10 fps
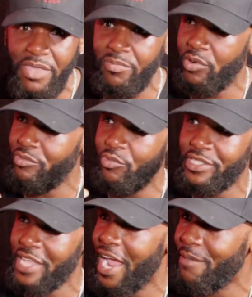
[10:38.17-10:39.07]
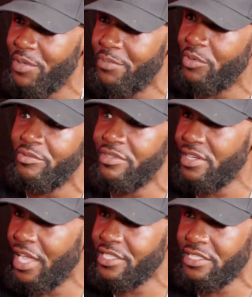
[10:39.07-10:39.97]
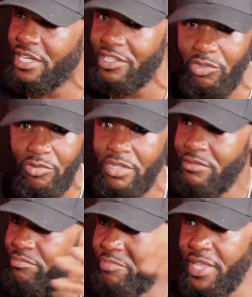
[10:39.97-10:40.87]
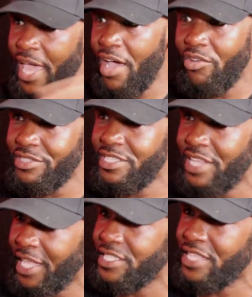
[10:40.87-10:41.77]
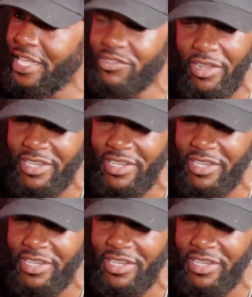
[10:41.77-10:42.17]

white people, retired people, nice condo, big houses, like it's